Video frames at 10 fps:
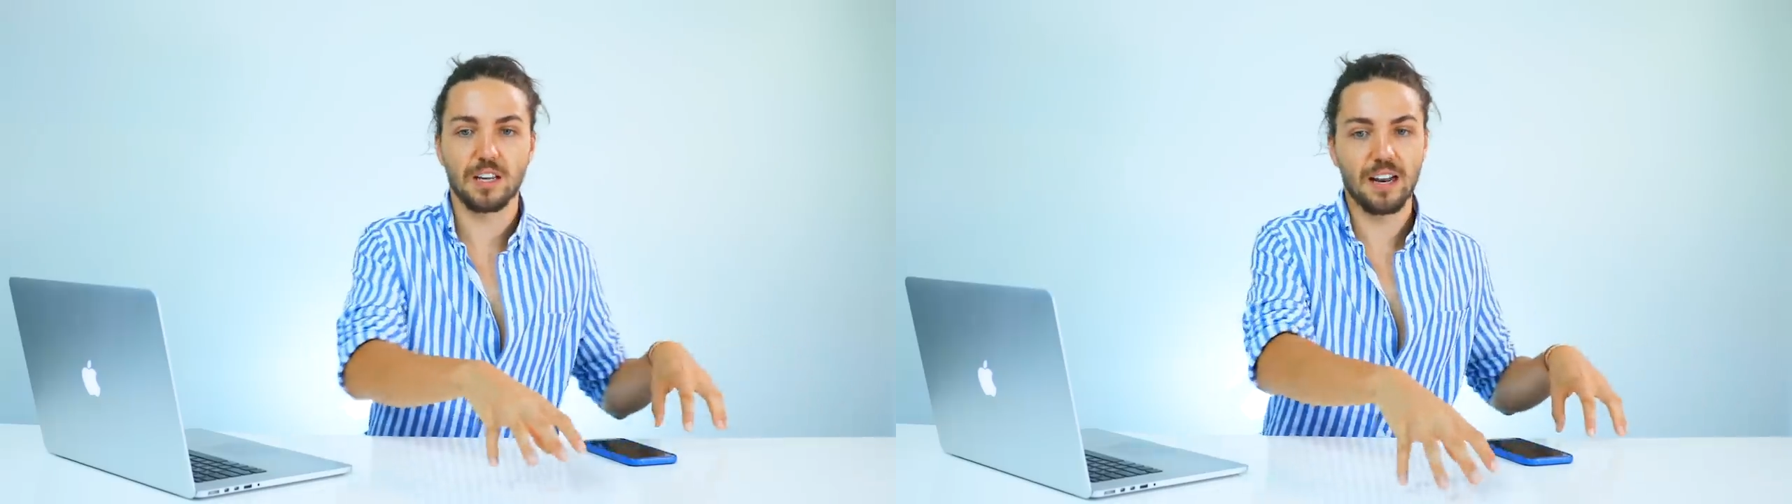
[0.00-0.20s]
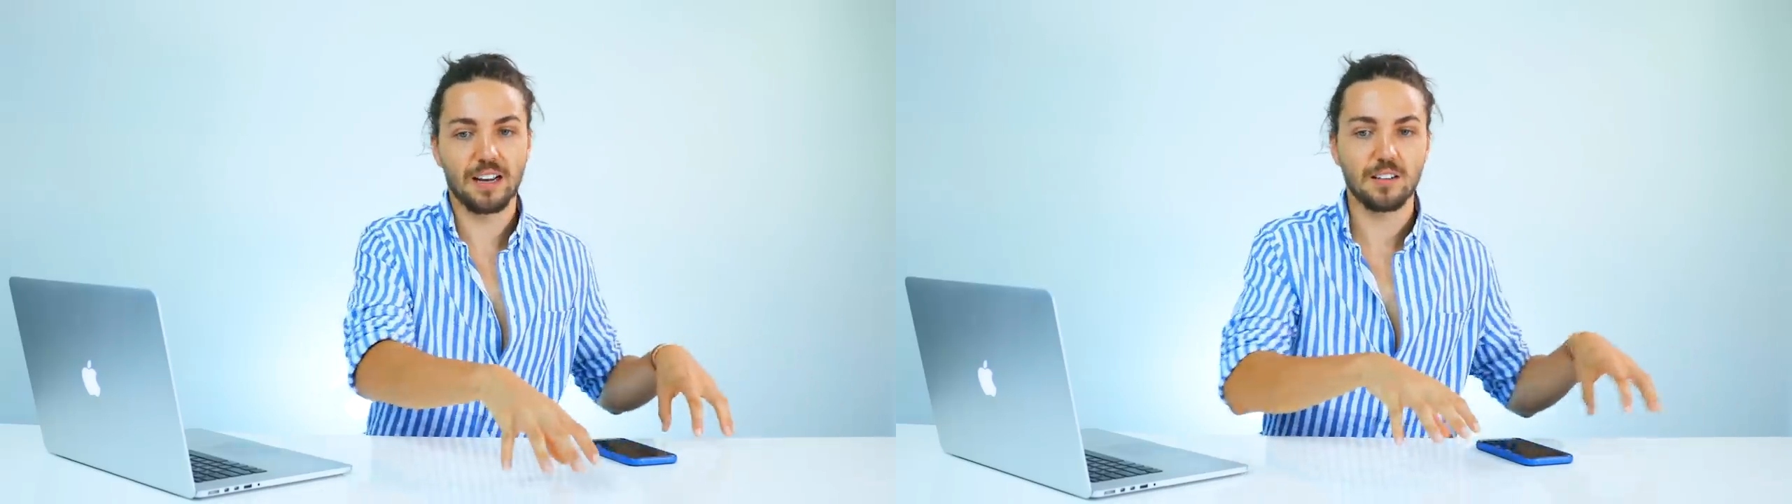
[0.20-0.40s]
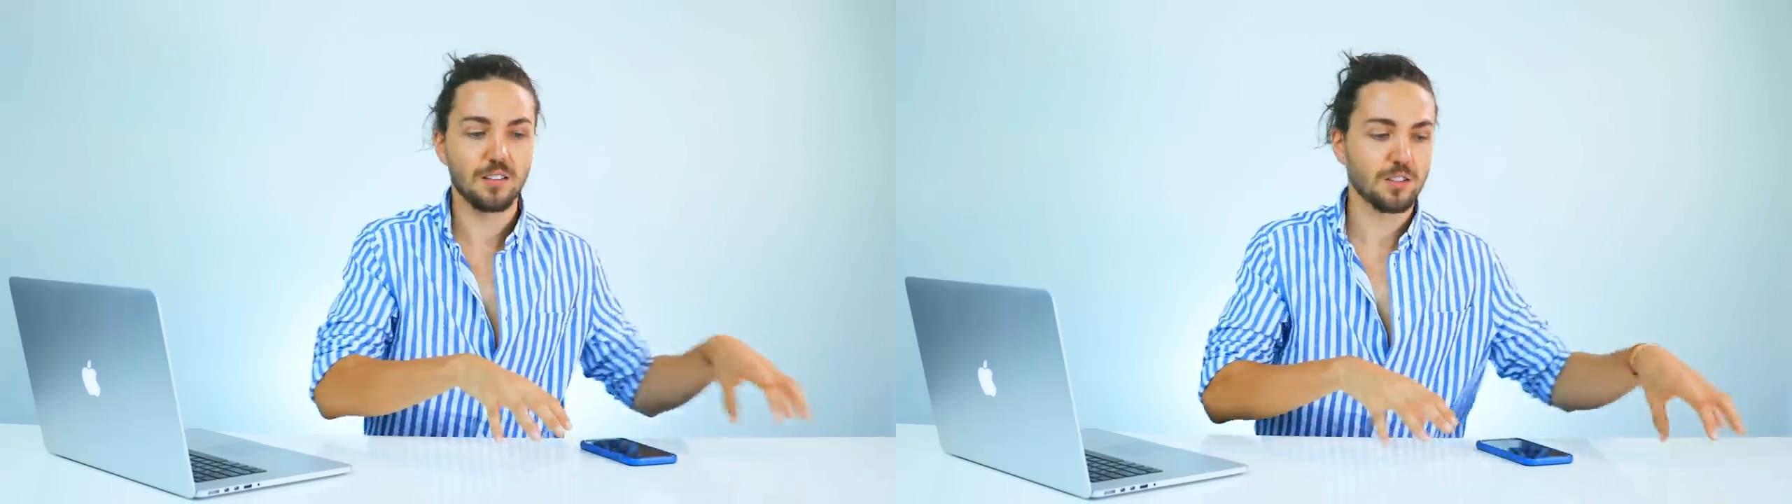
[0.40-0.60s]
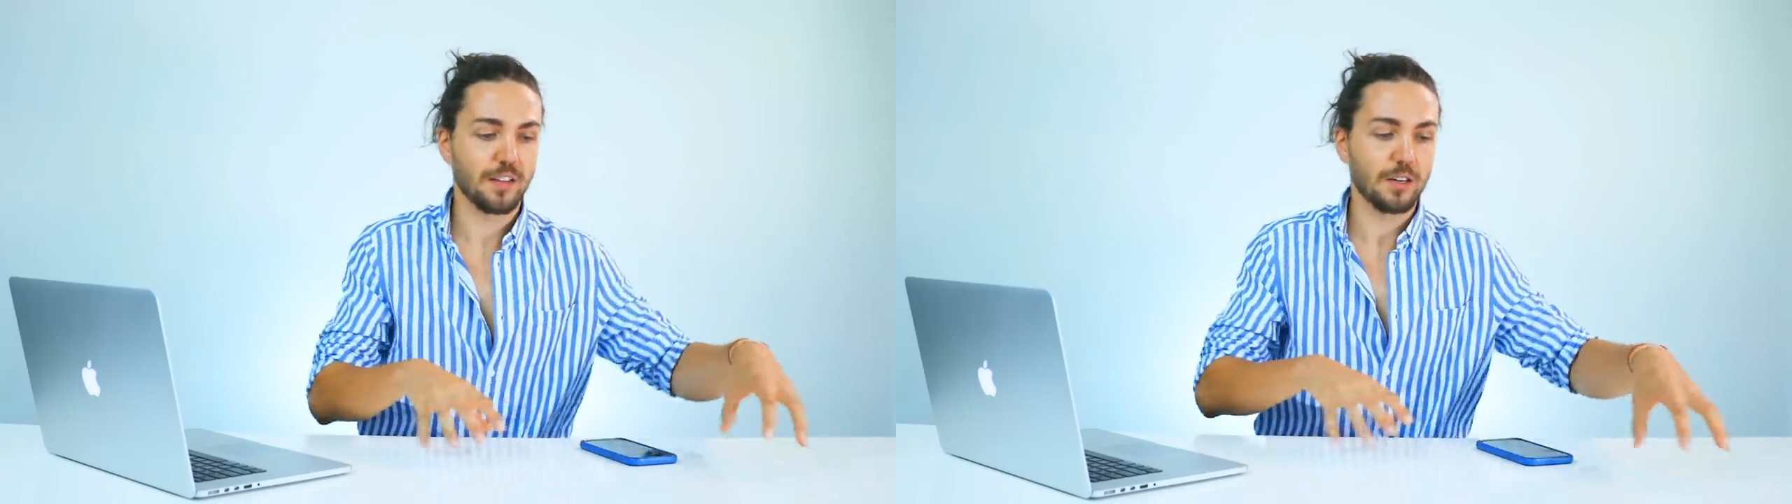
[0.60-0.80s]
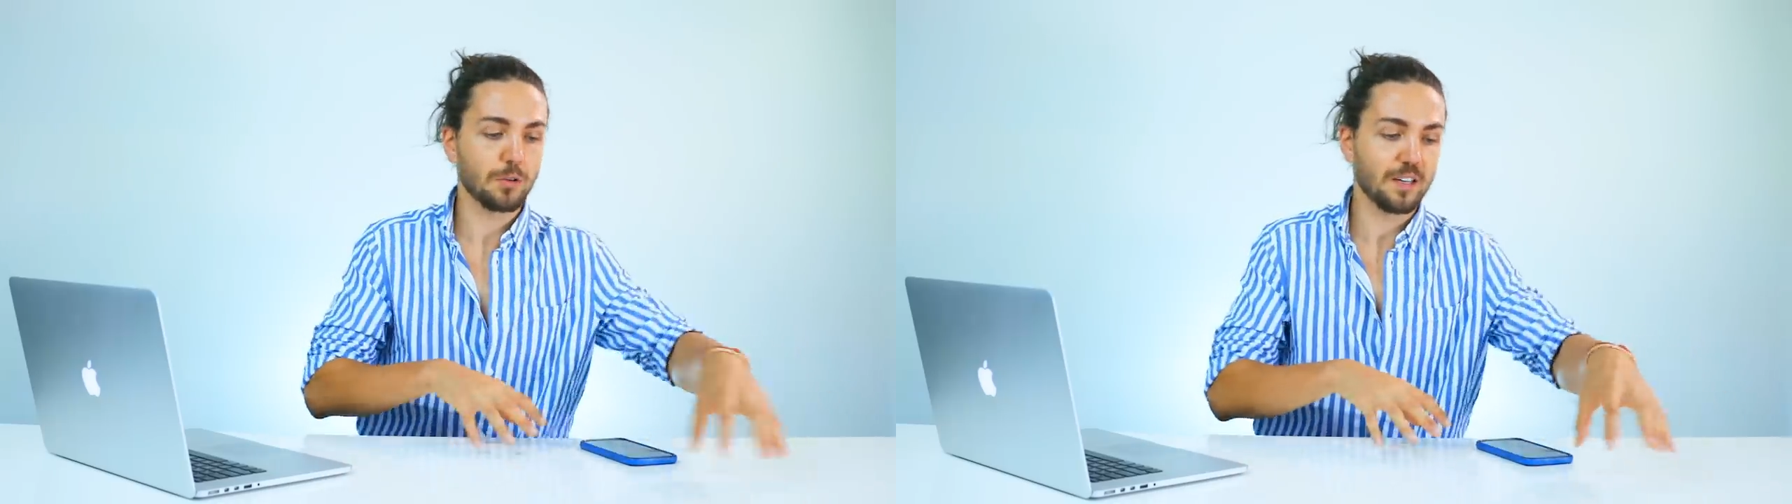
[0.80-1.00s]
connected so
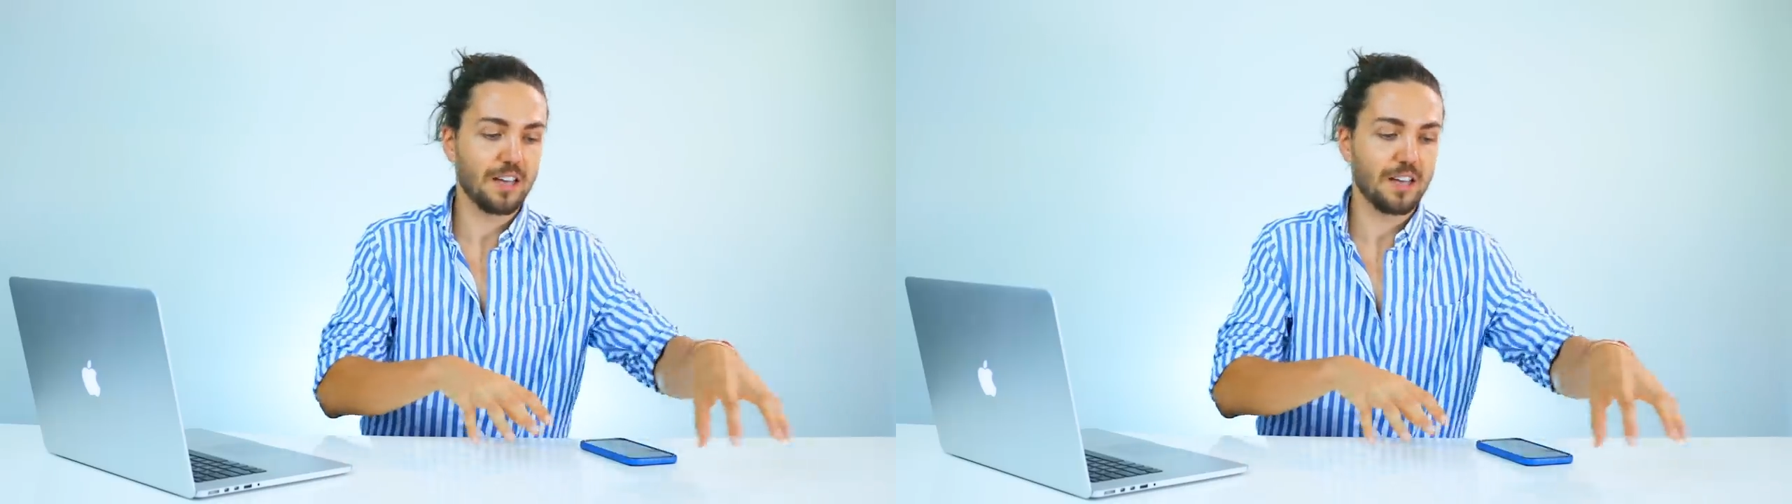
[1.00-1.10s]
they couldn't